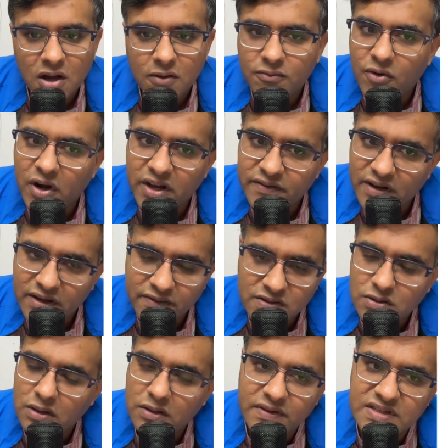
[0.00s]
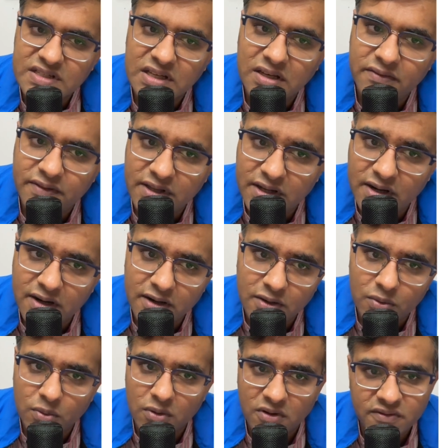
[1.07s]
45 is always seen with an under
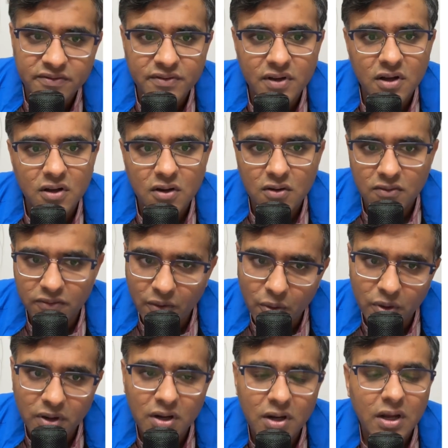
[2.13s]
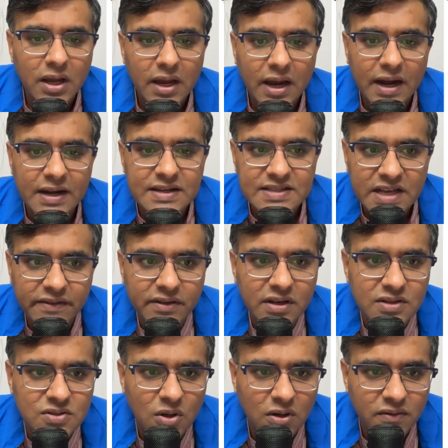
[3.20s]
root of 4. And 7
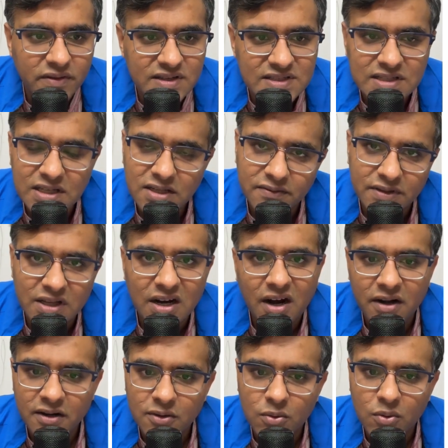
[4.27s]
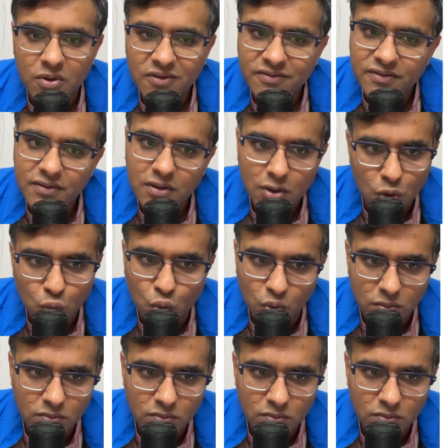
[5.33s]
is always seen with the under root of 2.